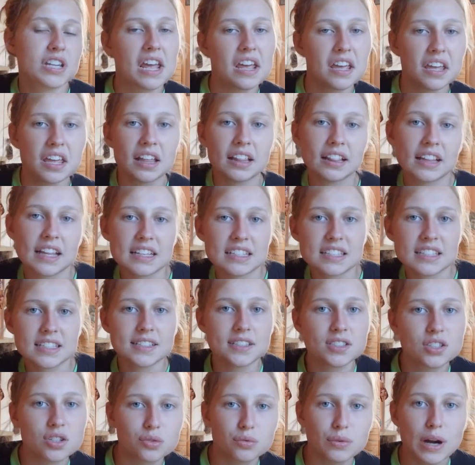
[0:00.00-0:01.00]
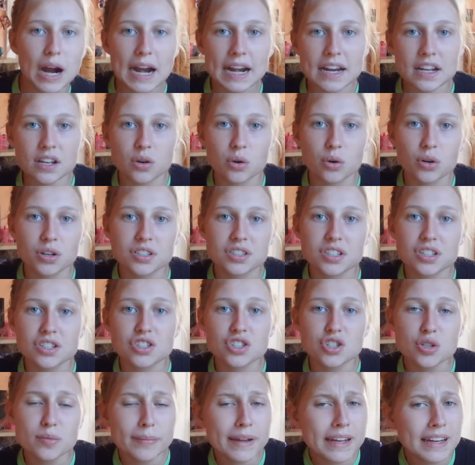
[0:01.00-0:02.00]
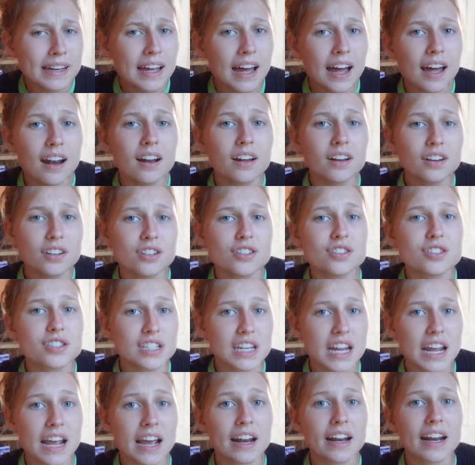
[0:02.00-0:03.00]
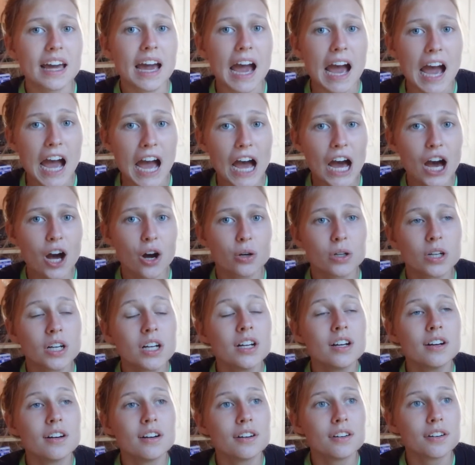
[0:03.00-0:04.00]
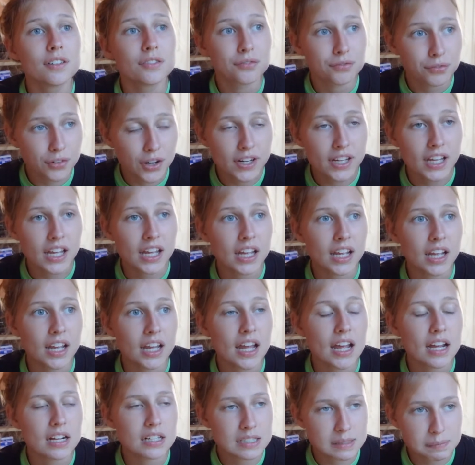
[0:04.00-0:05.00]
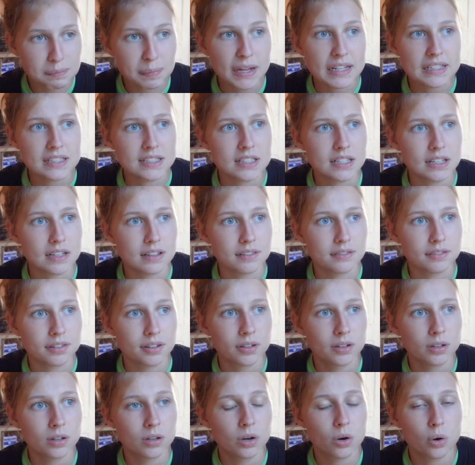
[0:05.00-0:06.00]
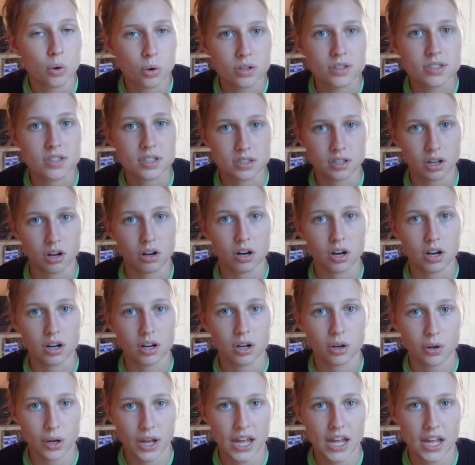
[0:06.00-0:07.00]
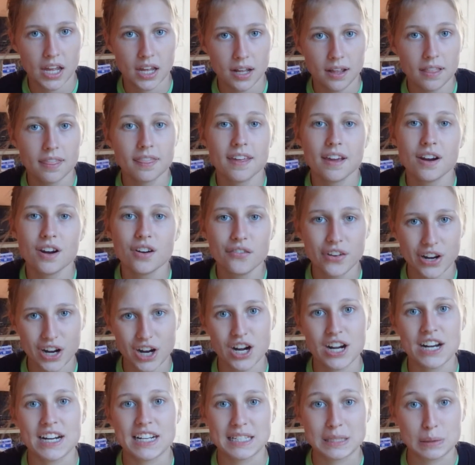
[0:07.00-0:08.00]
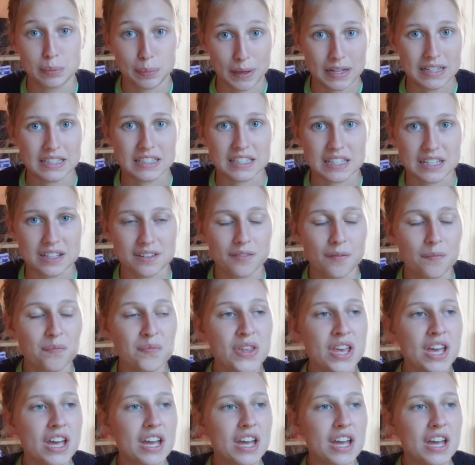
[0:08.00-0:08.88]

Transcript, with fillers: taking lessons and riding horses, you may not understand how freaking expensive horses are, okay? They're very expensive.